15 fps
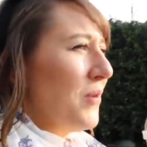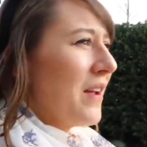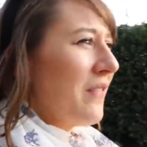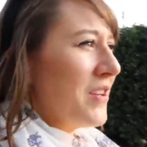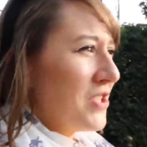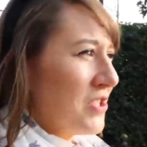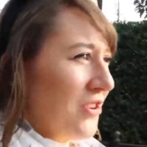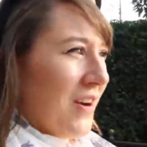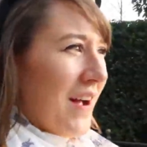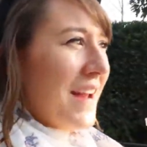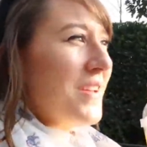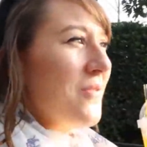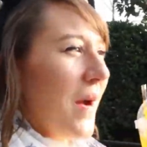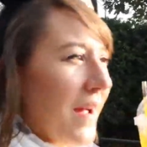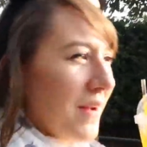We'll give it a shot.
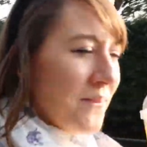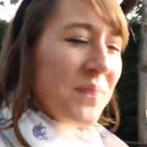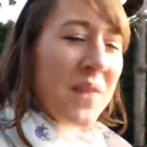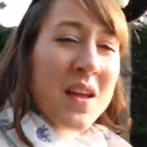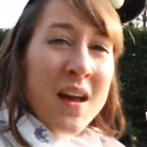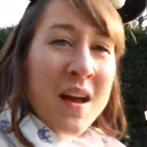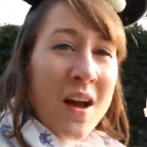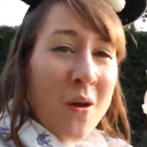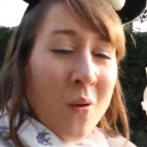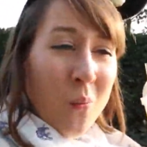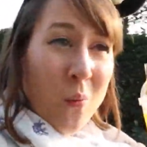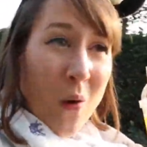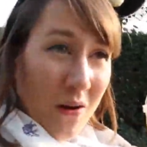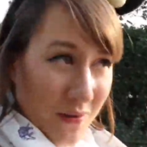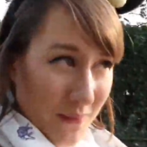Anyway,
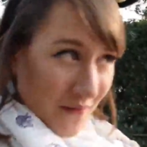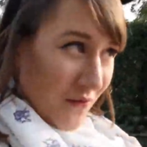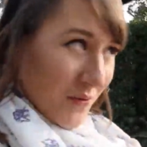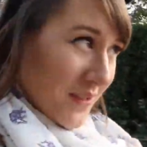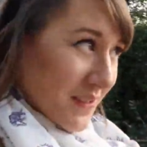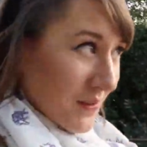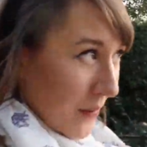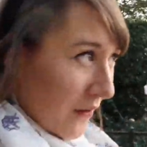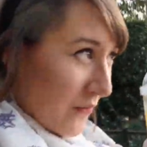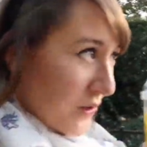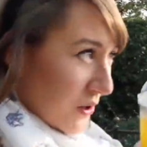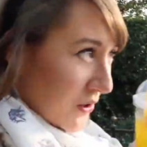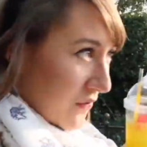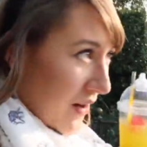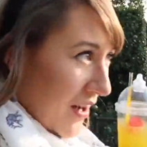welcome everyone to Marvel
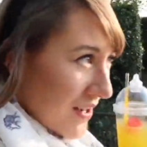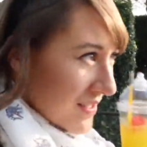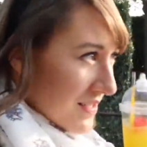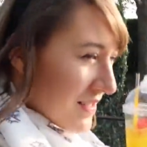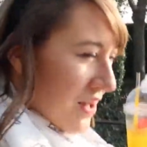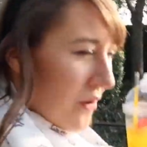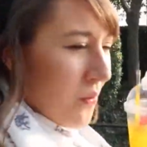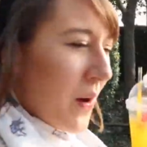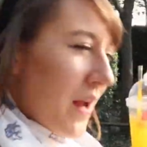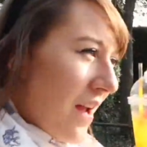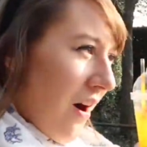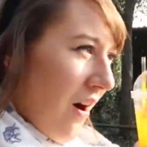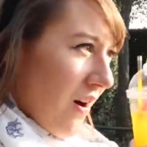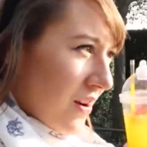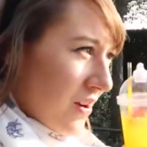Universe.
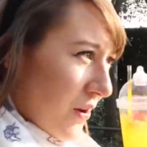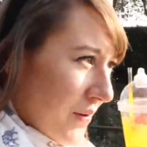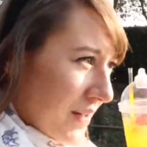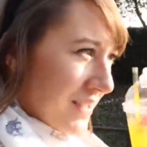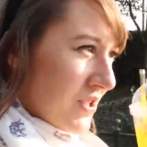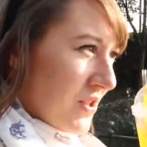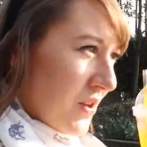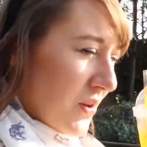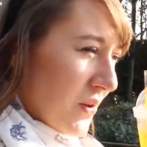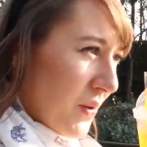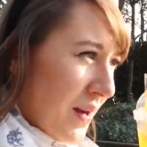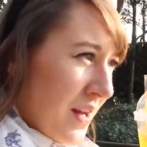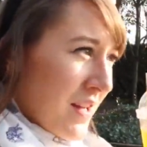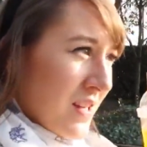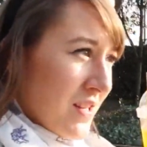We are going
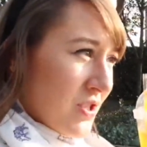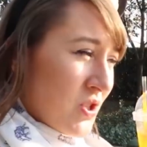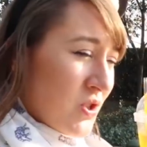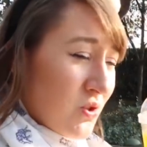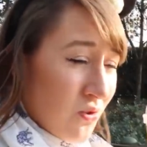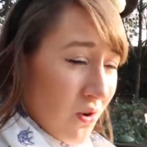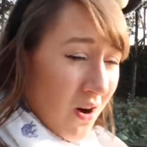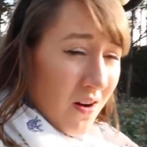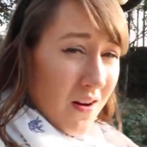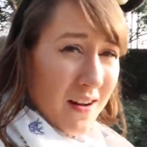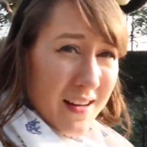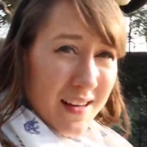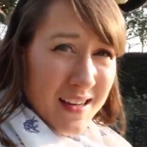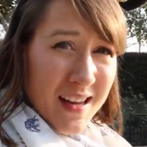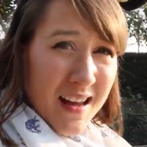to
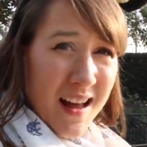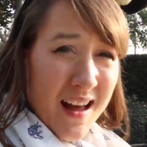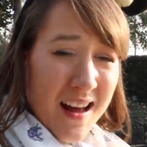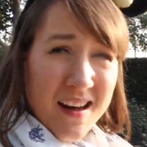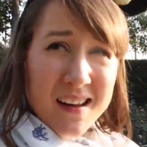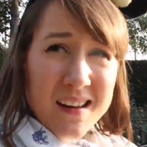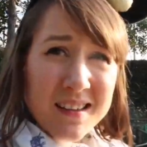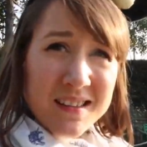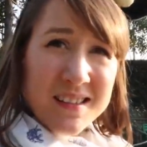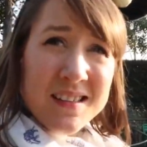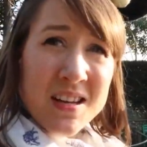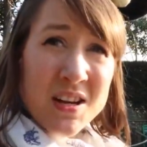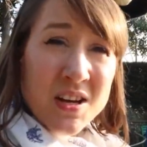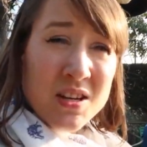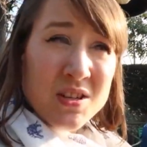try and
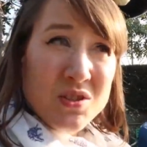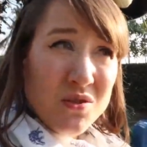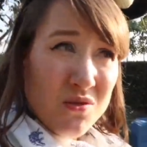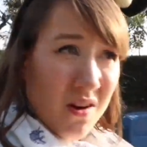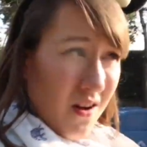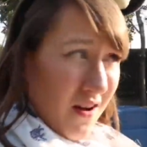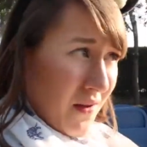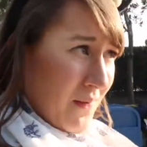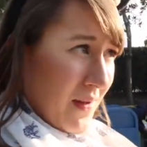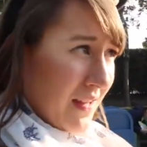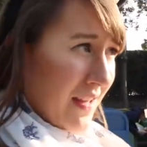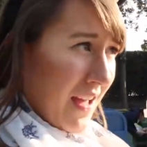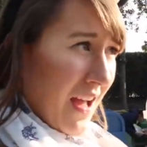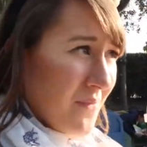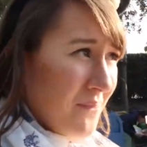do the Iron
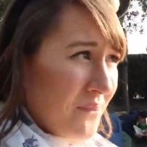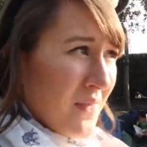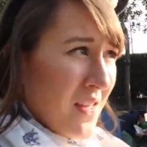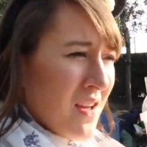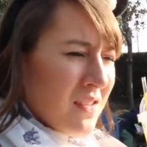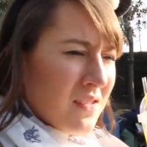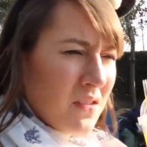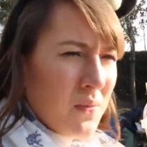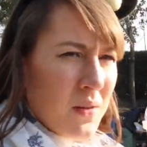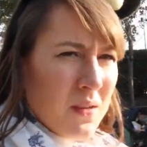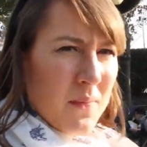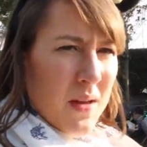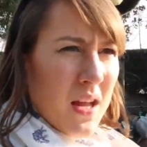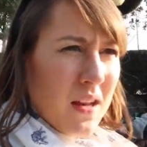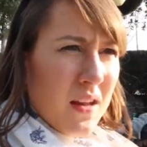Man game. So if we're going
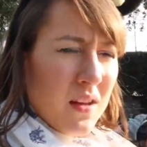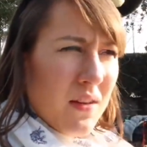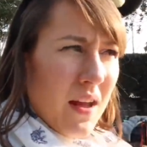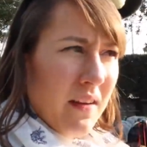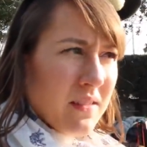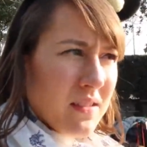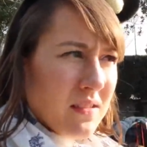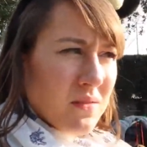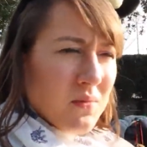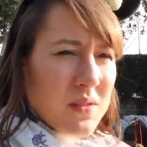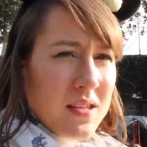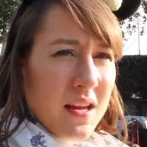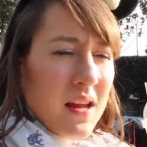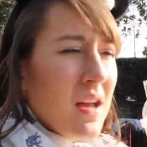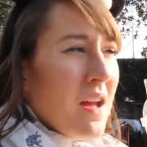to meet any characters,
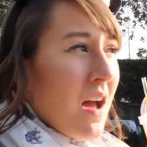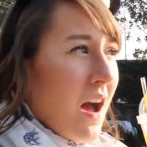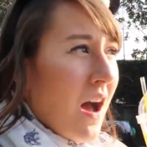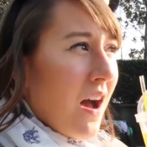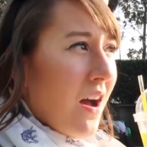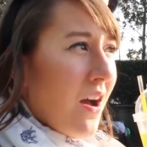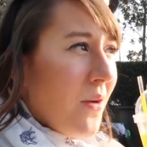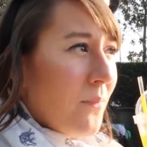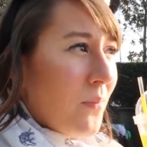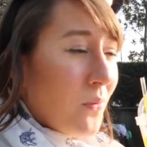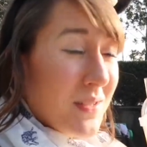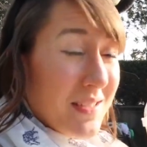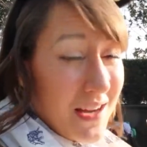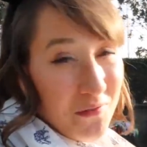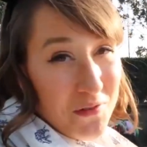we'll see. But
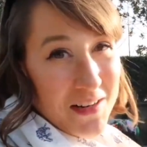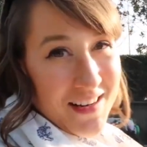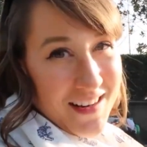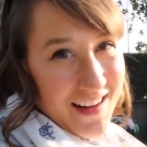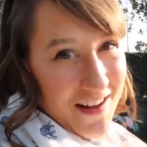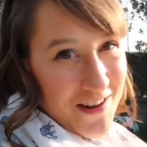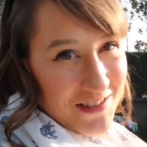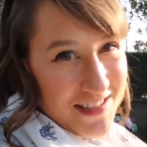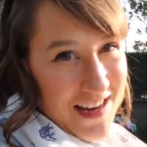we're definitely going to get our